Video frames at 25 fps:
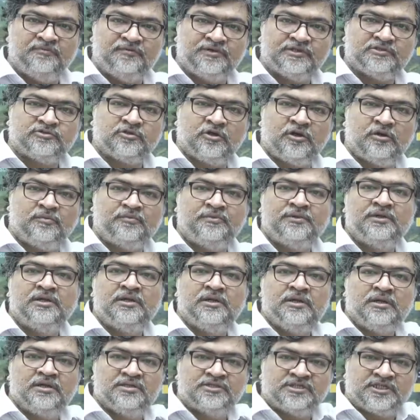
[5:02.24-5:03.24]
of
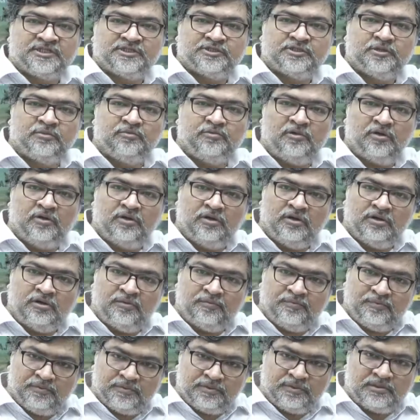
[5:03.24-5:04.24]
system of
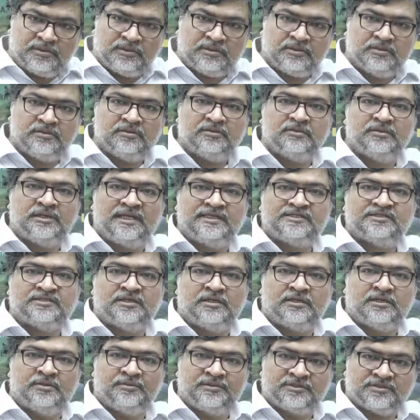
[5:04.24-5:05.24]
rice
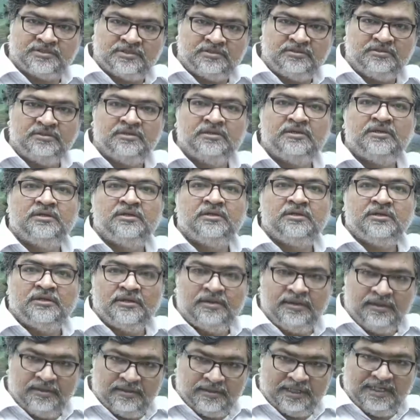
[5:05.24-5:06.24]
cultivation,
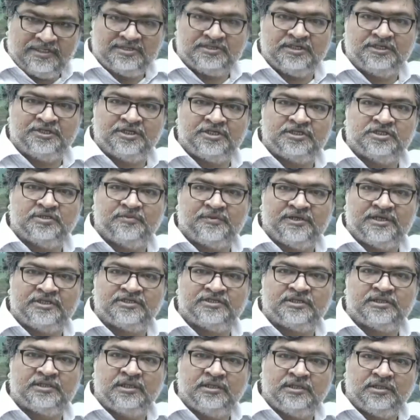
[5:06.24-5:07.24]
rice intensification
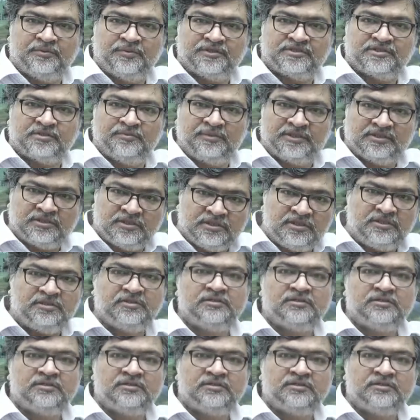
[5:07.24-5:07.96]
cultivation method.